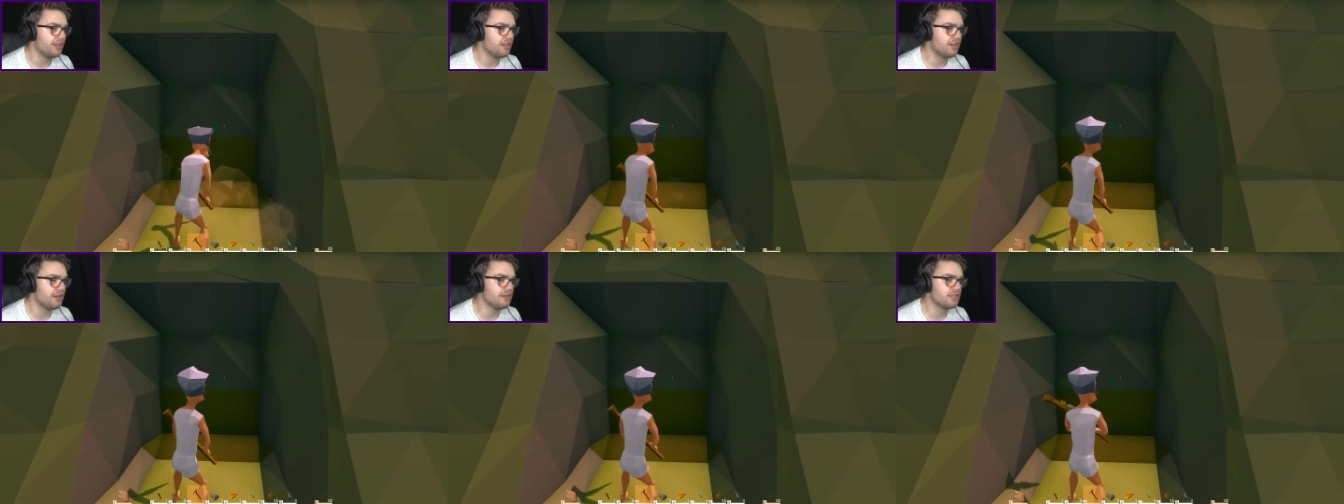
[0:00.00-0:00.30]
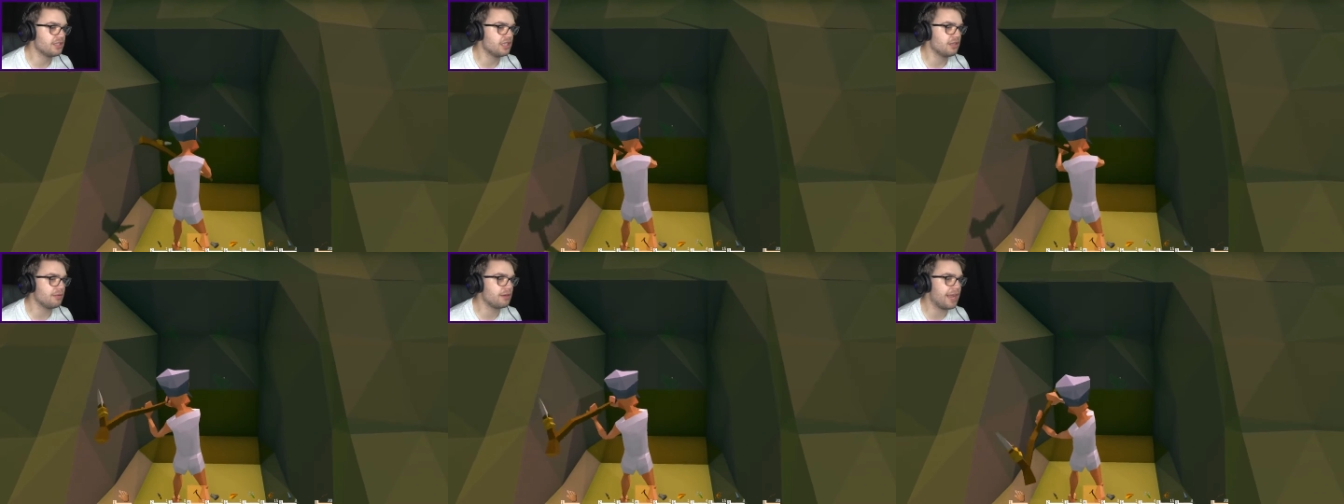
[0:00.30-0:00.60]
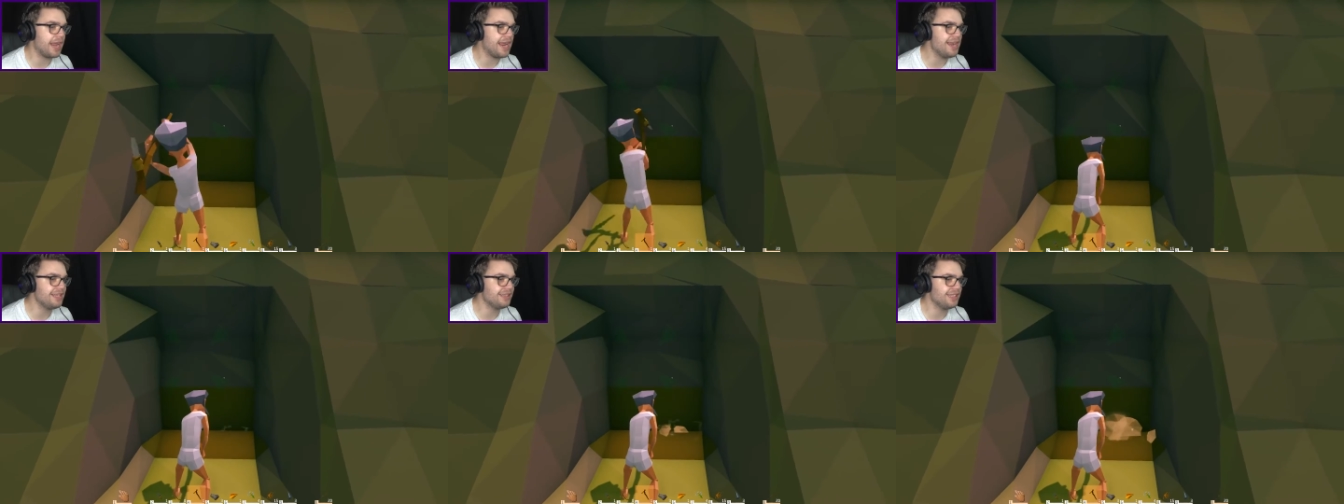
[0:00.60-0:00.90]
Those are the
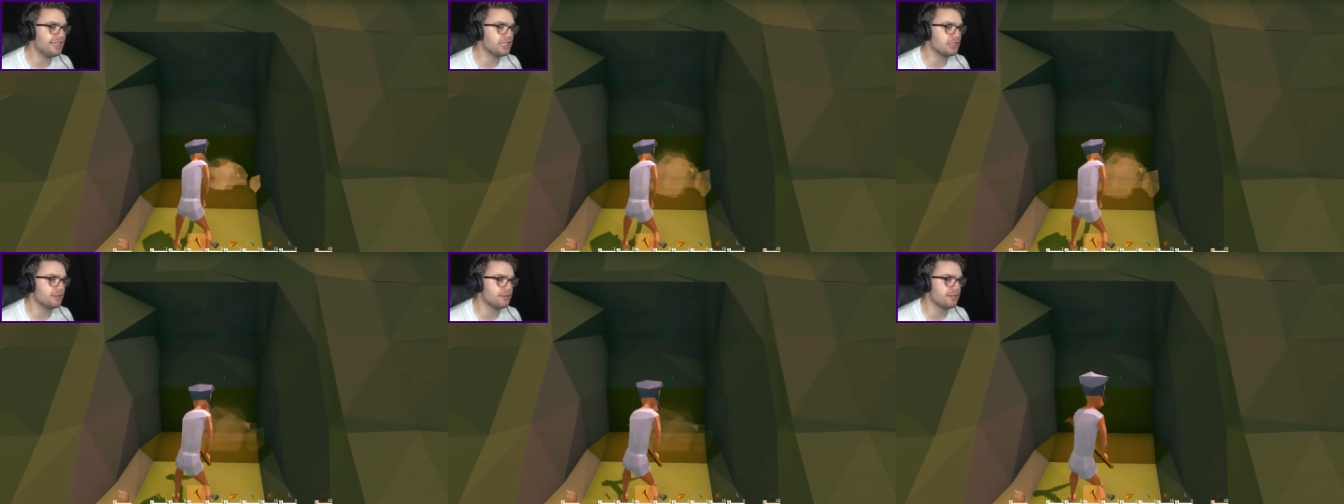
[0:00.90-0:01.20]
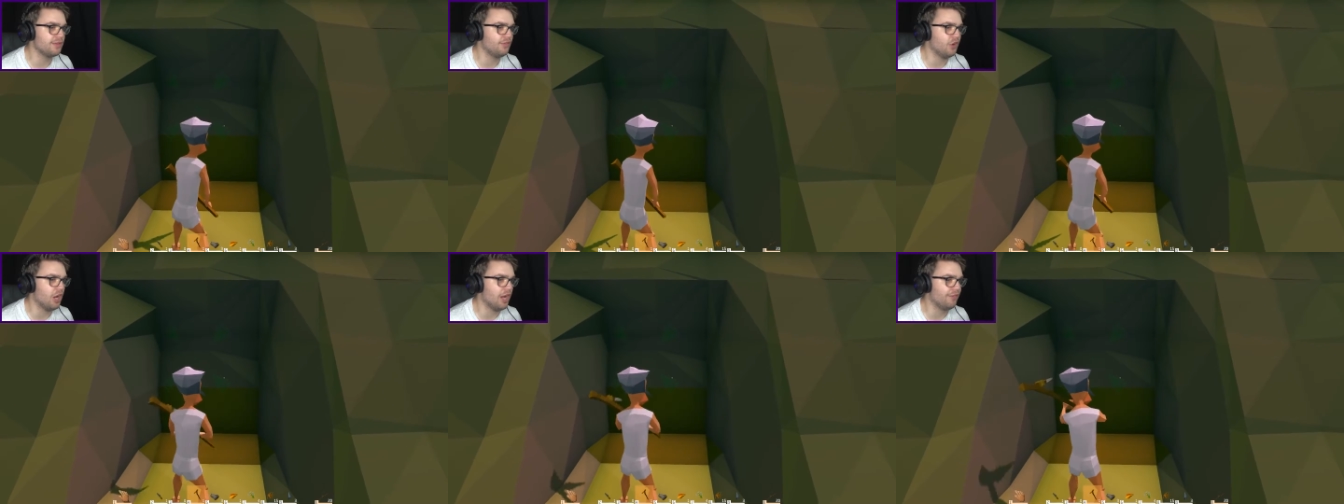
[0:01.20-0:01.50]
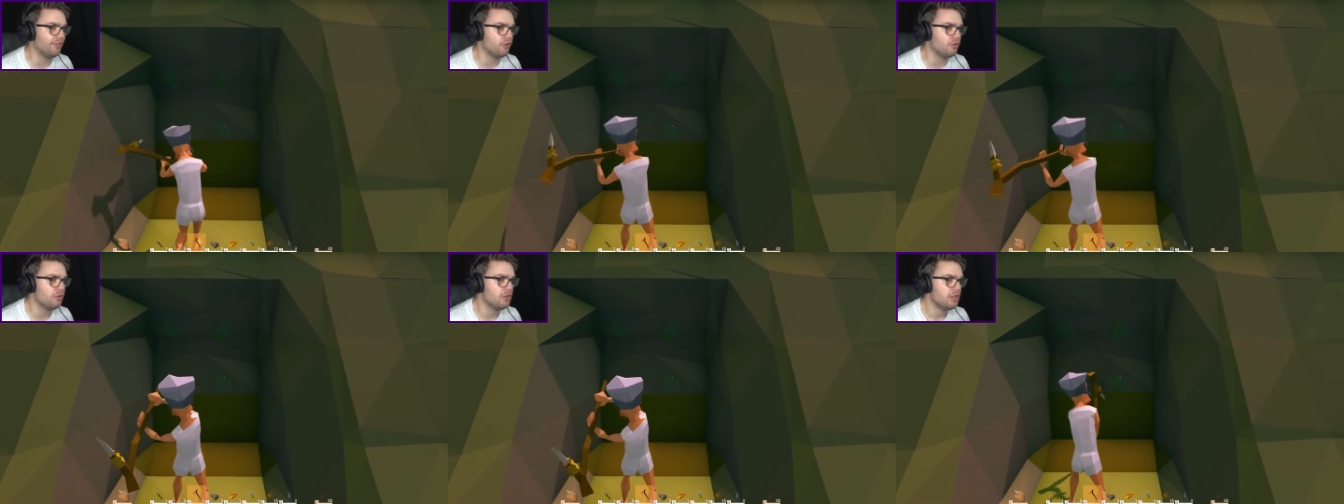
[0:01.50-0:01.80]
key things for
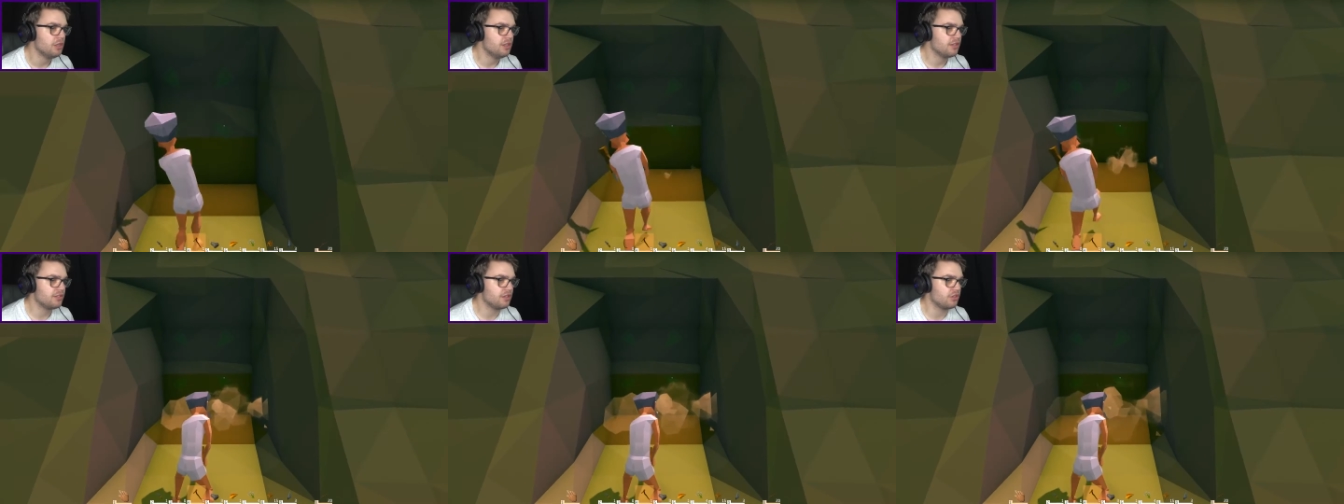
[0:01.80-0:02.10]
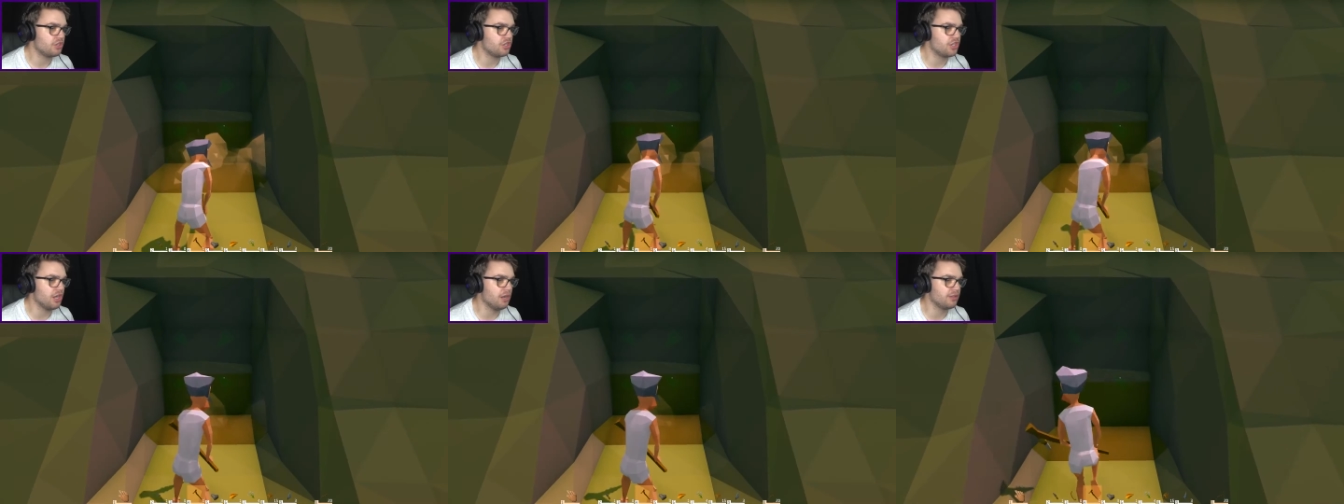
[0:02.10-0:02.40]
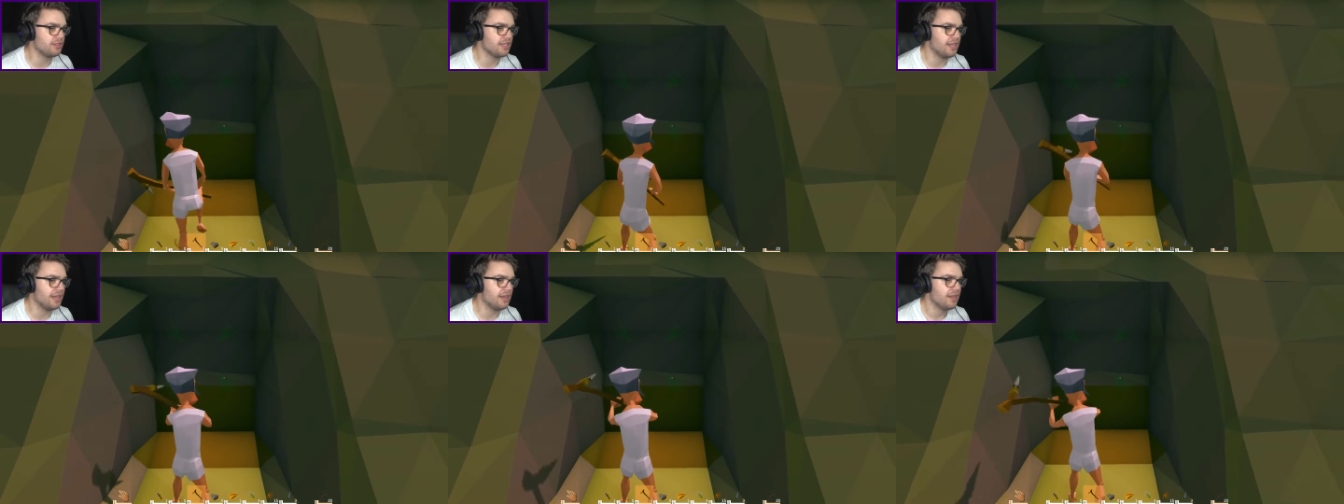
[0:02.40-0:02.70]
survival, so
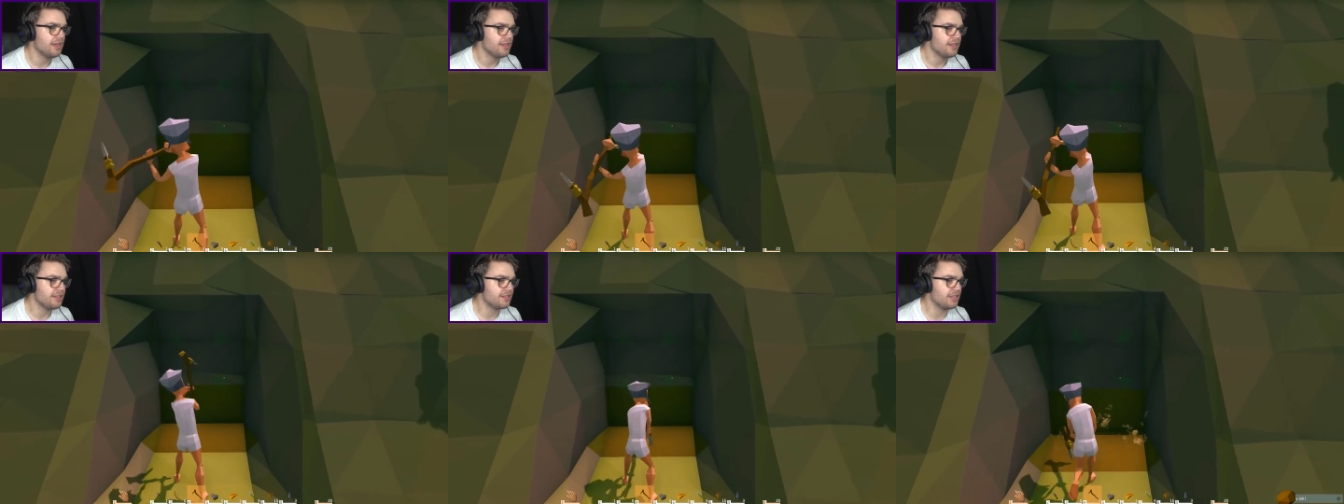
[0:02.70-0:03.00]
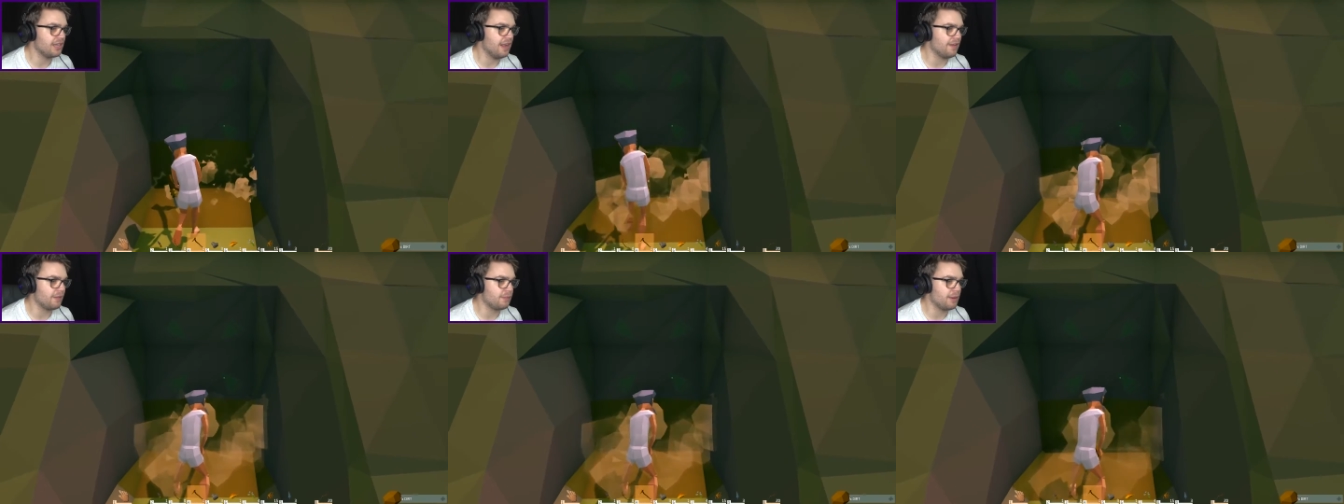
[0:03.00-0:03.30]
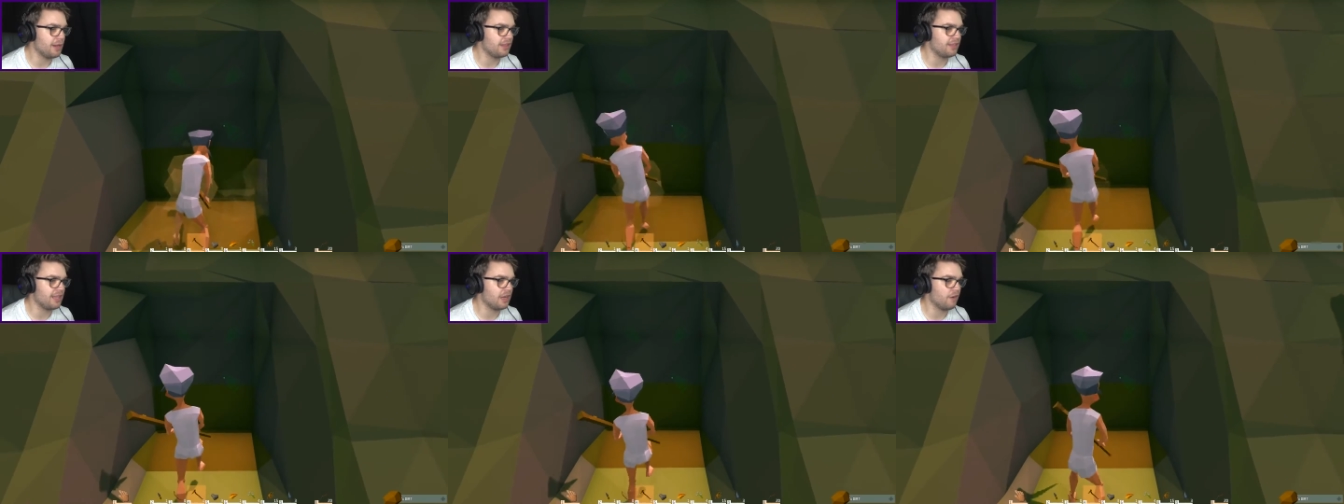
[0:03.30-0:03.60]
shelter is gonna have to
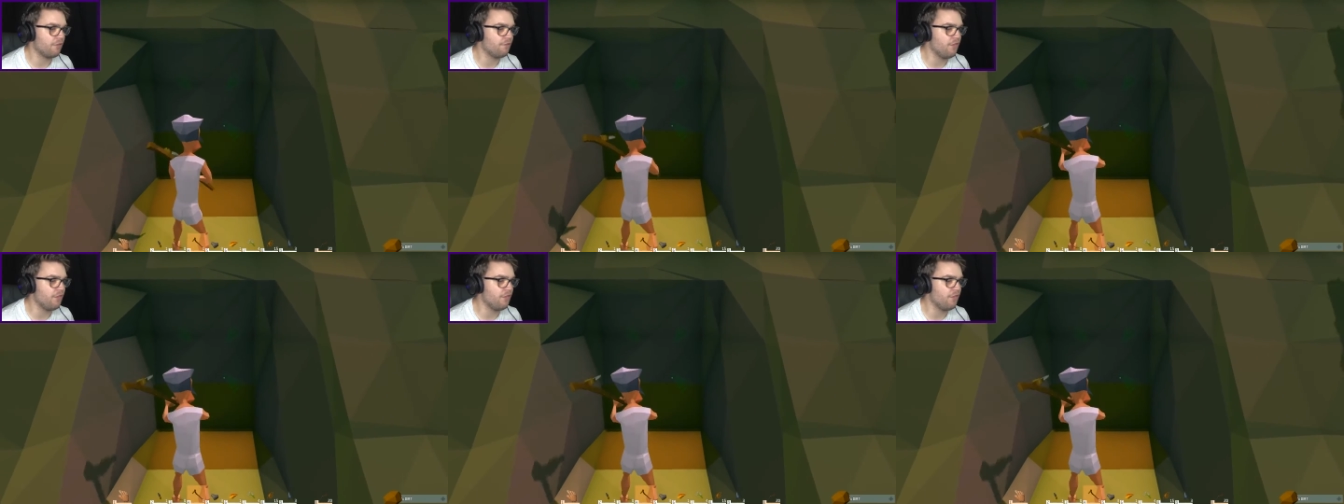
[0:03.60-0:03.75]
be a thing.